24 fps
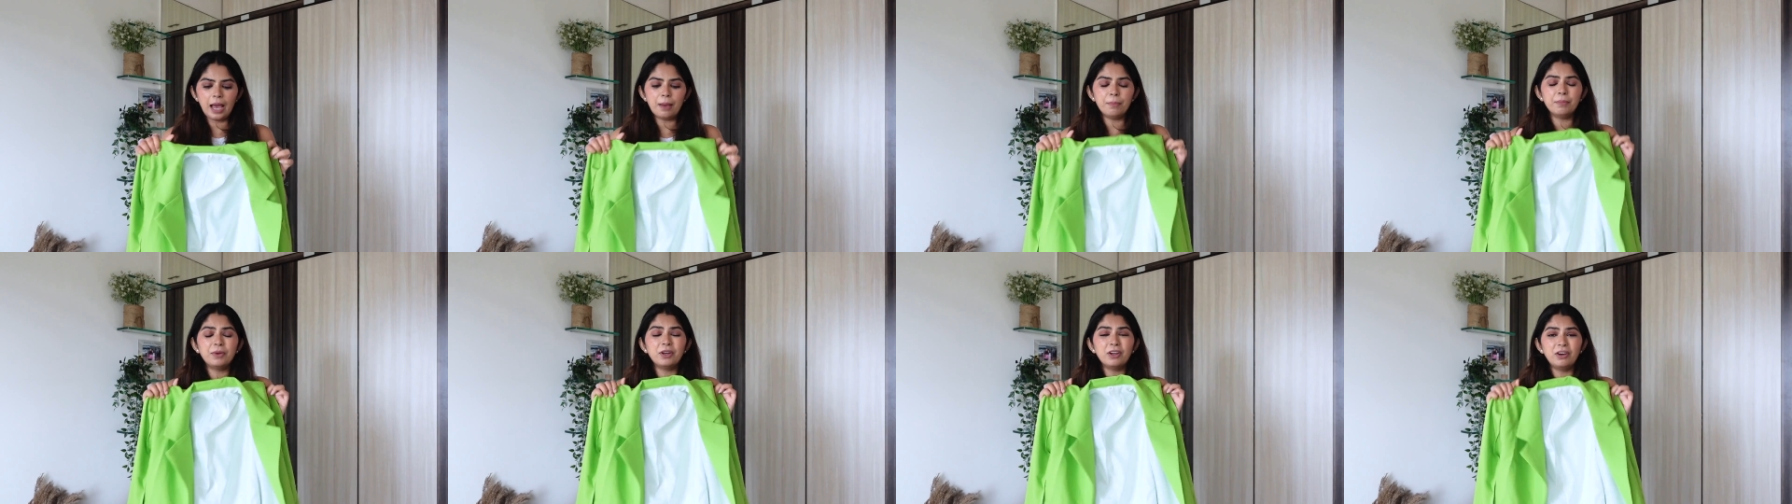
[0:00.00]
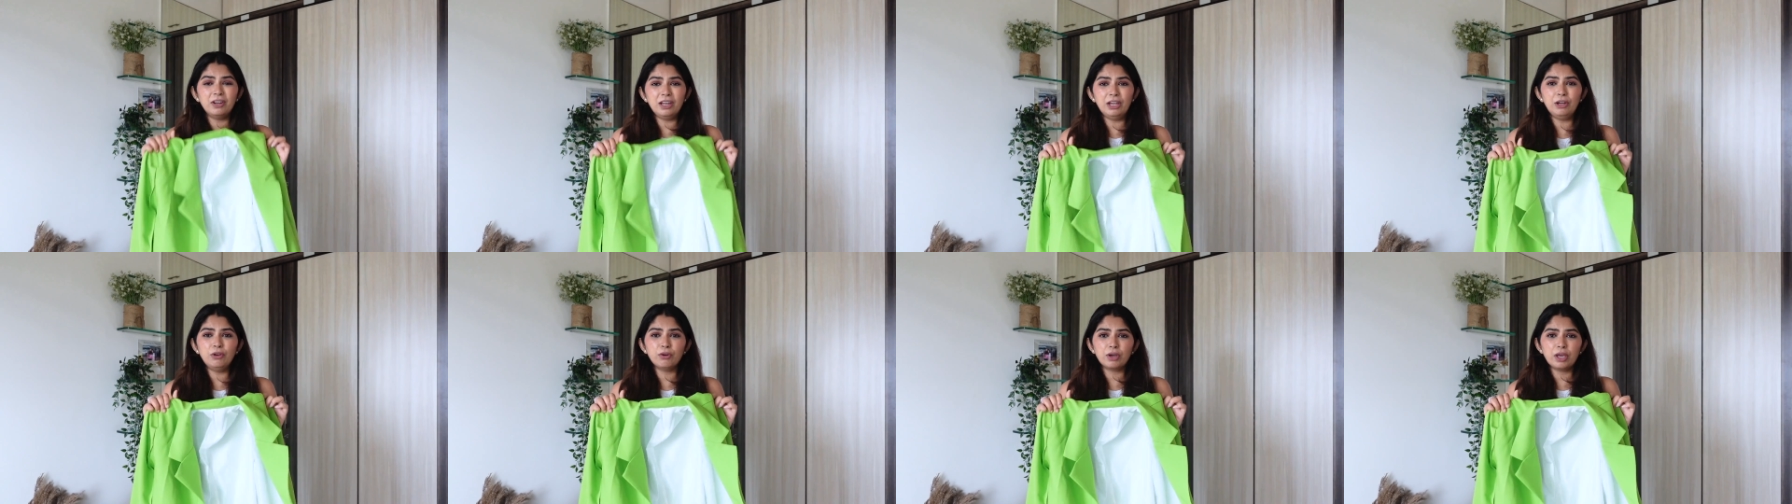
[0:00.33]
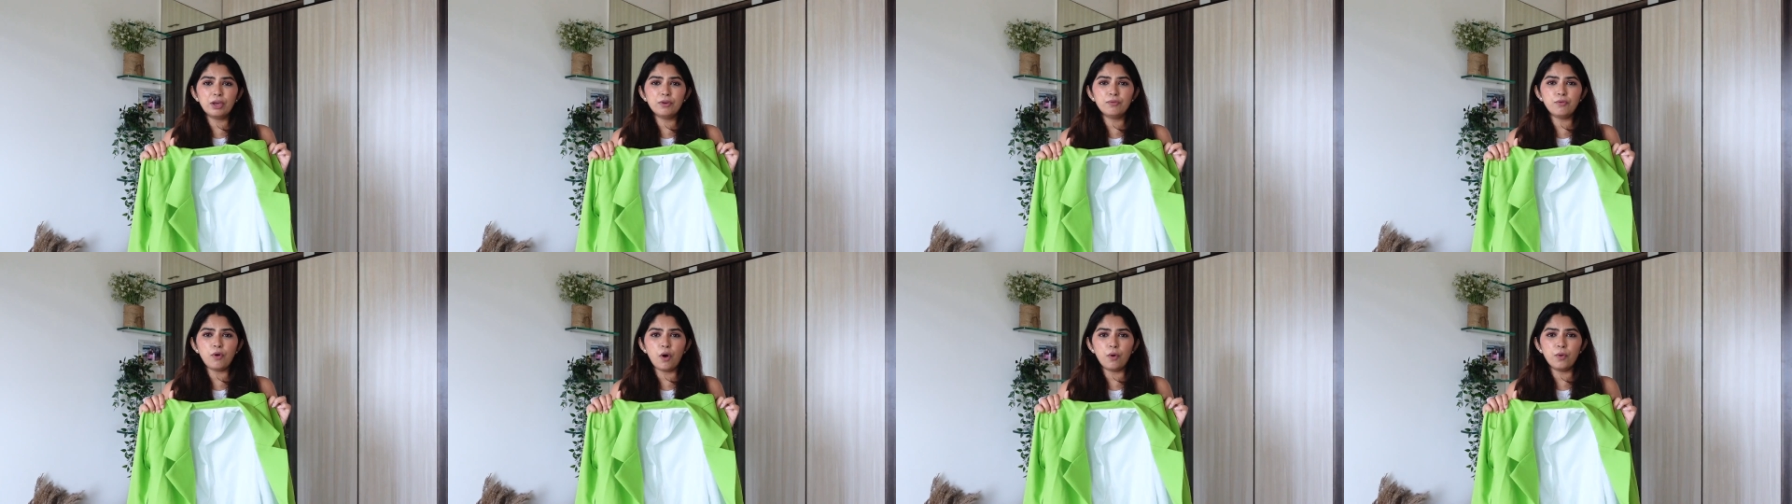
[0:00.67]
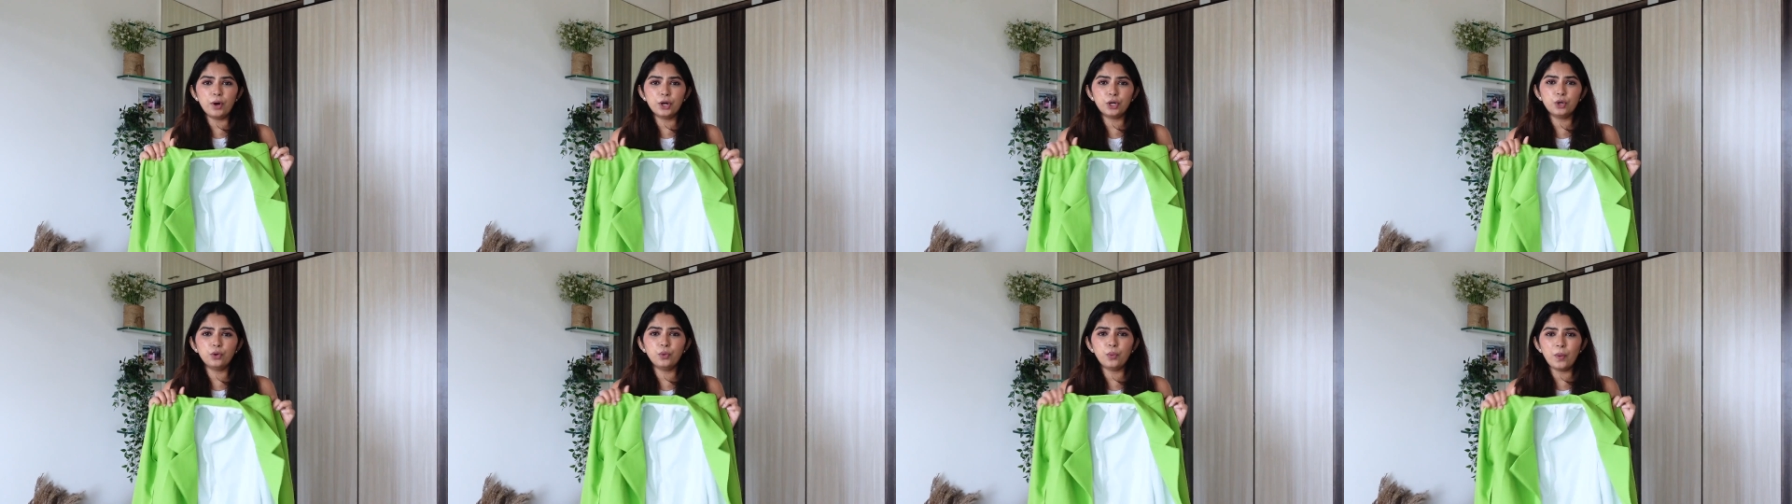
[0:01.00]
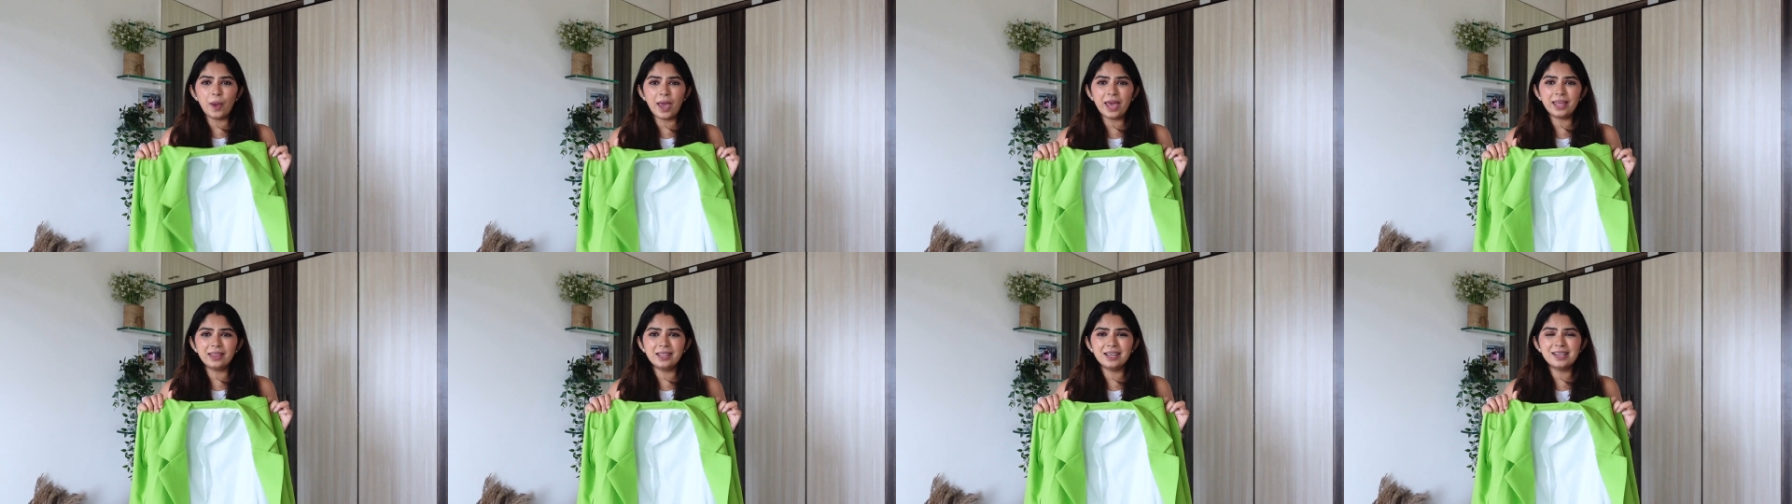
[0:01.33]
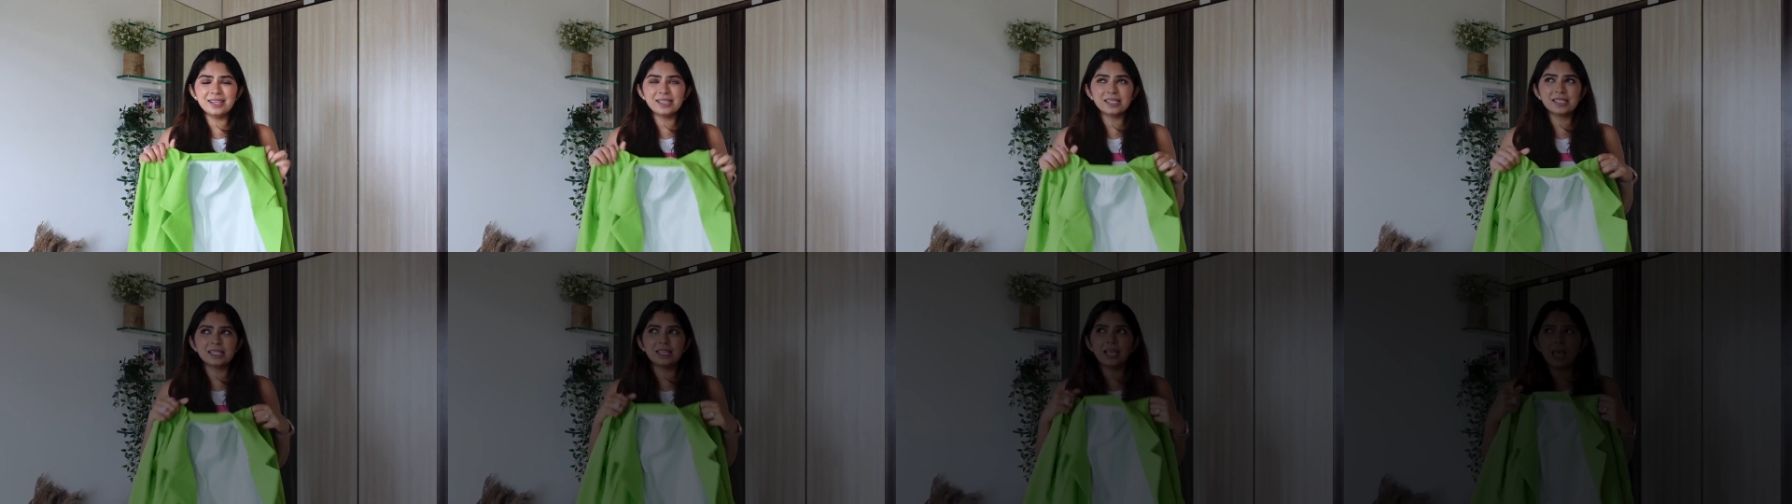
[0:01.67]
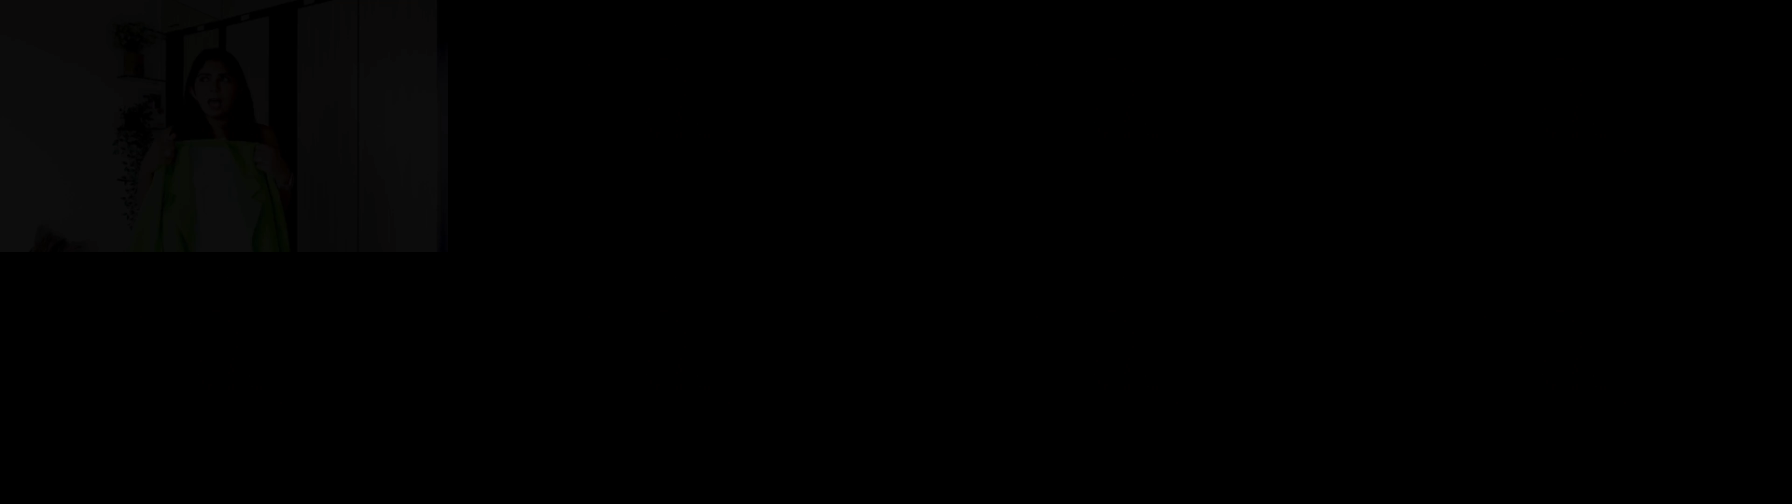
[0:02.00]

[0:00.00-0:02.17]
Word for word: I'm really looking forward to wear this.